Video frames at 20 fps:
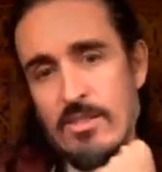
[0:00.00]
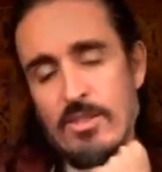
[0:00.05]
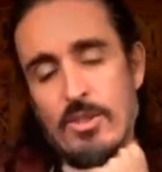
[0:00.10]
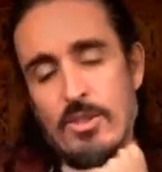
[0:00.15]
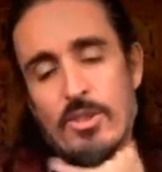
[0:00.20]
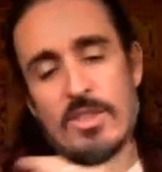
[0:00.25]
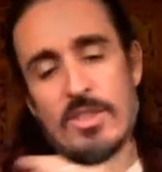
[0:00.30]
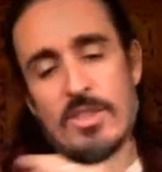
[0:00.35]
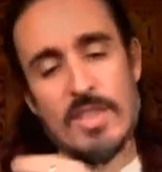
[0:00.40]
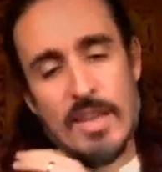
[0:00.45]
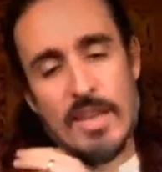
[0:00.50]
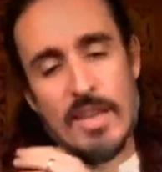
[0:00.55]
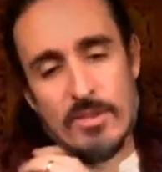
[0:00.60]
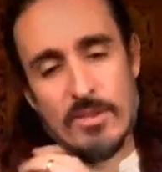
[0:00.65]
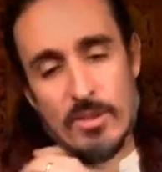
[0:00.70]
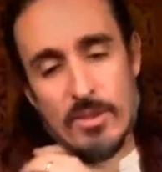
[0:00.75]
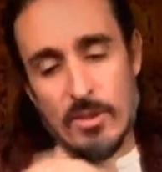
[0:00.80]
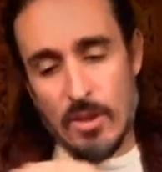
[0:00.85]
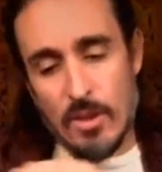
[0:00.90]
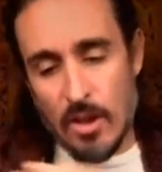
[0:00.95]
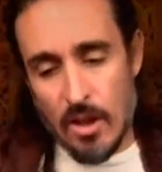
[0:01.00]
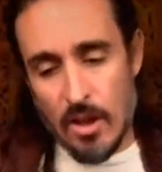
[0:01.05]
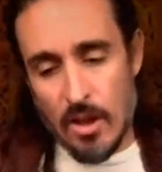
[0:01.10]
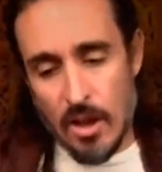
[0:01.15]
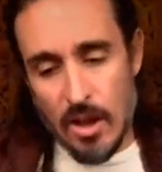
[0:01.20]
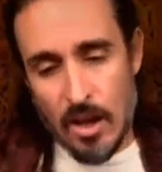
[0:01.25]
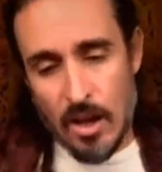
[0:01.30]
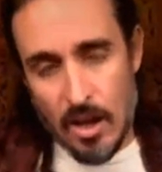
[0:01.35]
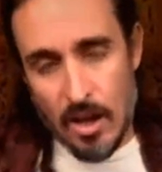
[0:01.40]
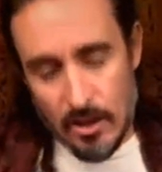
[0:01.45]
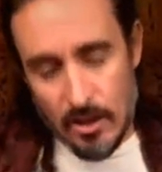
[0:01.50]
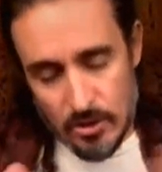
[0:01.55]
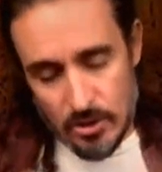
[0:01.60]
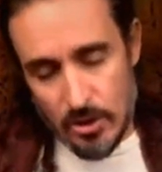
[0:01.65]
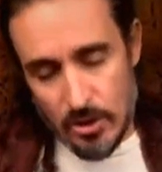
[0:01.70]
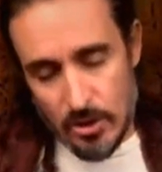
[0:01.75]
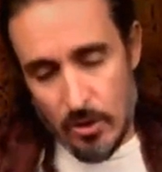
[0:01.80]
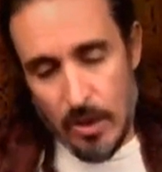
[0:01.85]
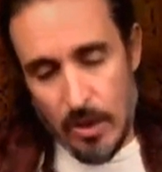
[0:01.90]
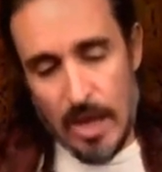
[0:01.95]
You just have to
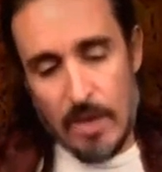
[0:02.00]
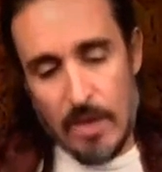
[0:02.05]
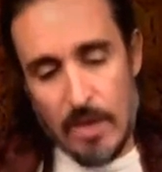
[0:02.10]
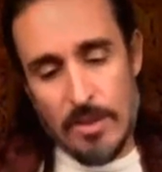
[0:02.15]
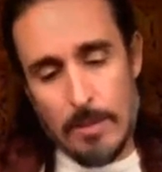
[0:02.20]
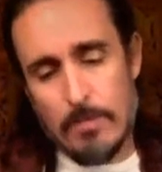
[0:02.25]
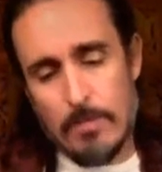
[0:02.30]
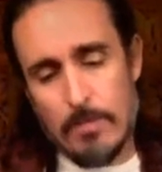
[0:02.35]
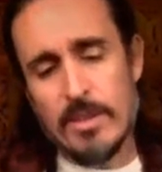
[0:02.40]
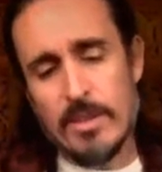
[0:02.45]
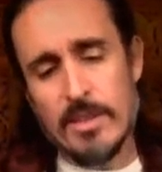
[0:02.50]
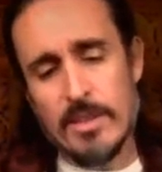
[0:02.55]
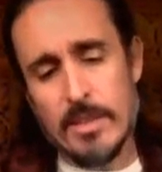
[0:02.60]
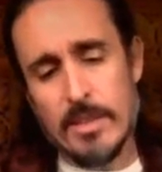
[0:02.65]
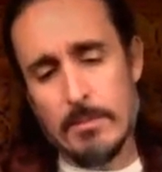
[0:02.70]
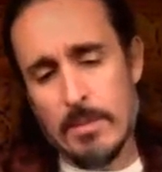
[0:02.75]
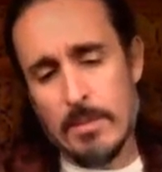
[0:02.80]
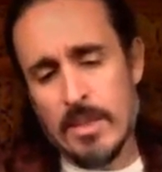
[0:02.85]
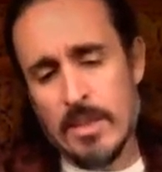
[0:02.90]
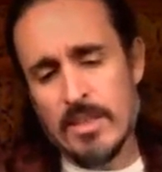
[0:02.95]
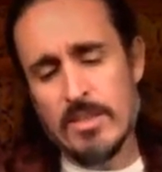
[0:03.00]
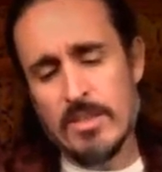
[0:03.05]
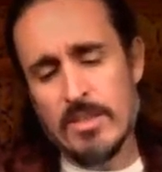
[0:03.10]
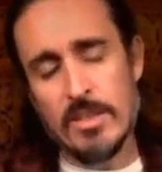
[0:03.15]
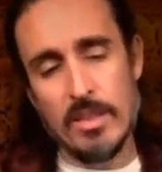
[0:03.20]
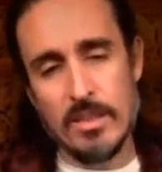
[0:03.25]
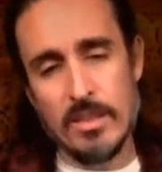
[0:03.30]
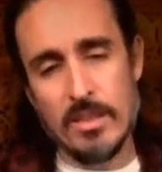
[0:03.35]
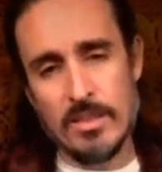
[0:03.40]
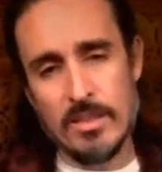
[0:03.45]
show how they pratipanja,